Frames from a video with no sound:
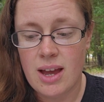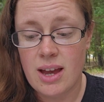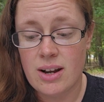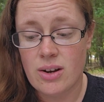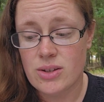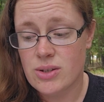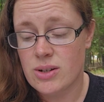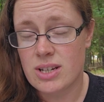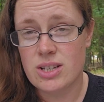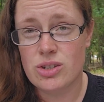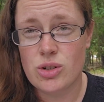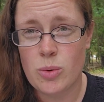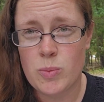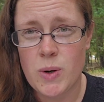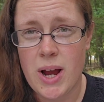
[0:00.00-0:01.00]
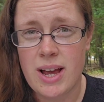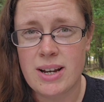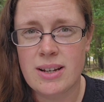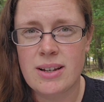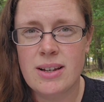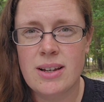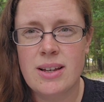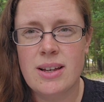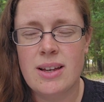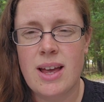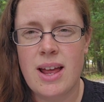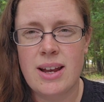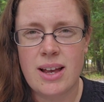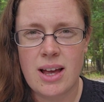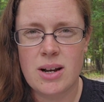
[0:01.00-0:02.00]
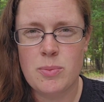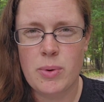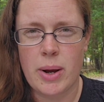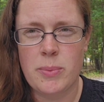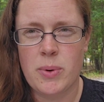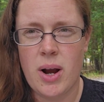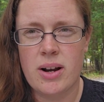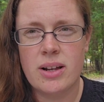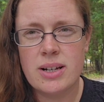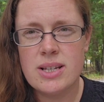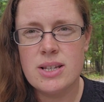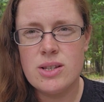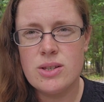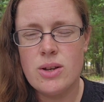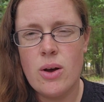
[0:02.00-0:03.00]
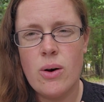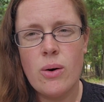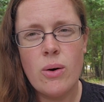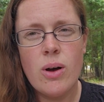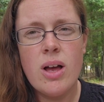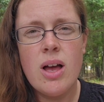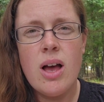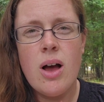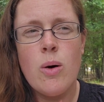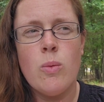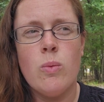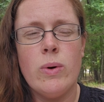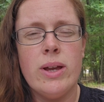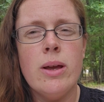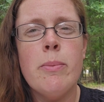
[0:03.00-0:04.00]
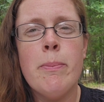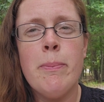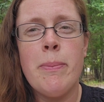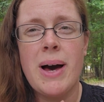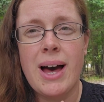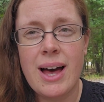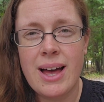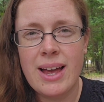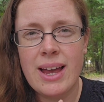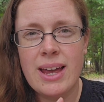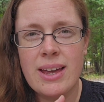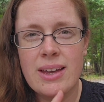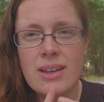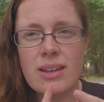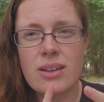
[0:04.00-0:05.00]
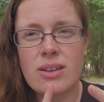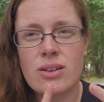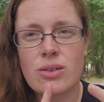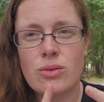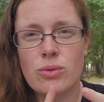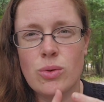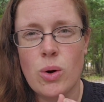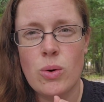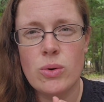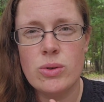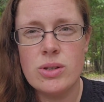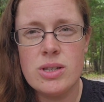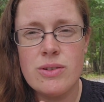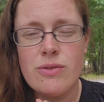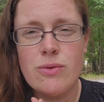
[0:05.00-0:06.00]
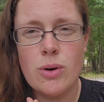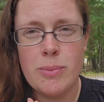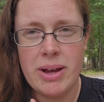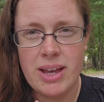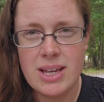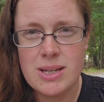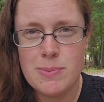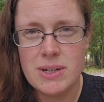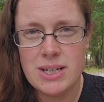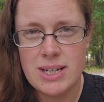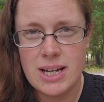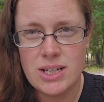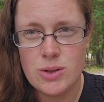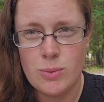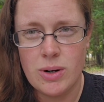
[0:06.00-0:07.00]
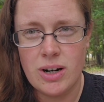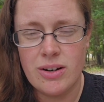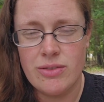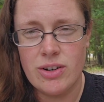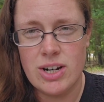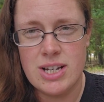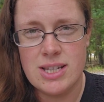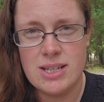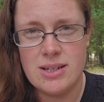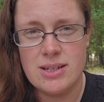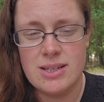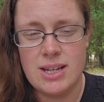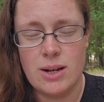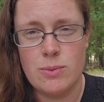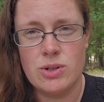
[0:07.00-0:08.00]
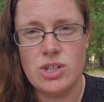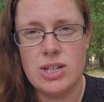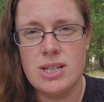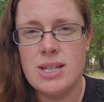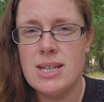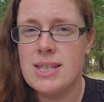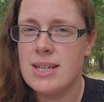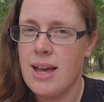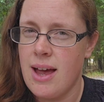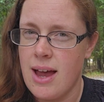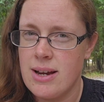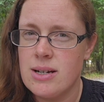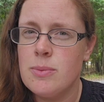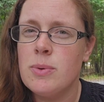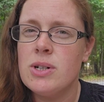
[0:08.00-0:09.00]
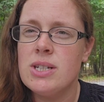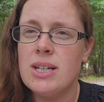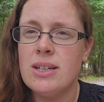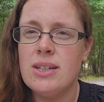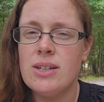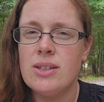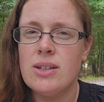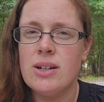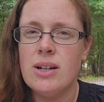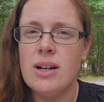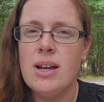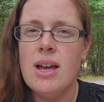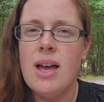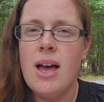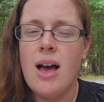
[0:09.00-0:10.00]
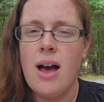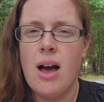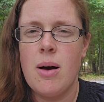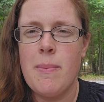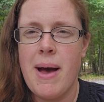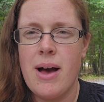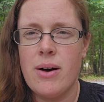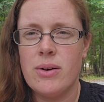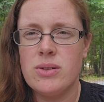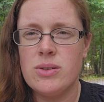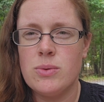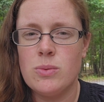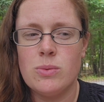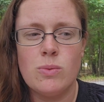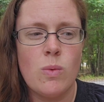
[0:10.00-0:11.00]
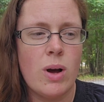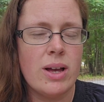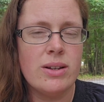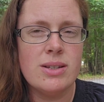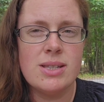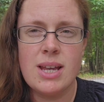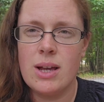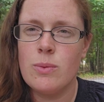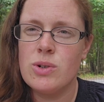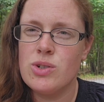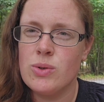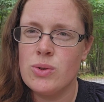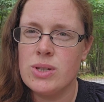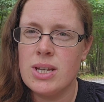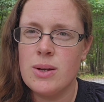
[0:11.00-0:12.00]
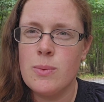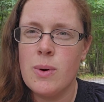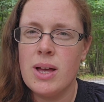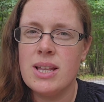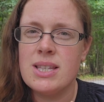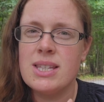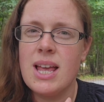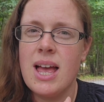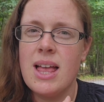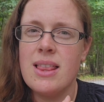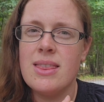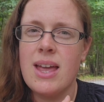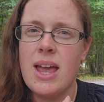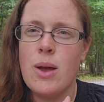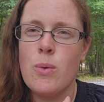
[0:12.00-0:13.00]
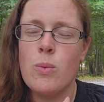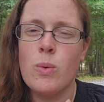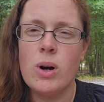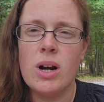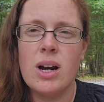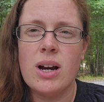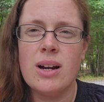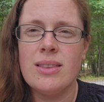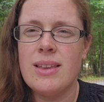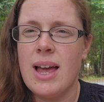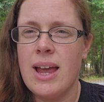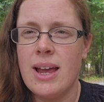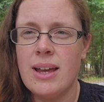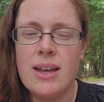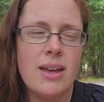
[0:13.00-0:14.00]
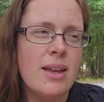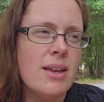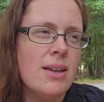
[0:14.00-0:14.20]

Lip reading: It also doesn't show bread, any kind of bread products. So we buy rolls for my husband to take to work for his sandwiches. He's kind of particular about what sandwich rolls he wants, and they were like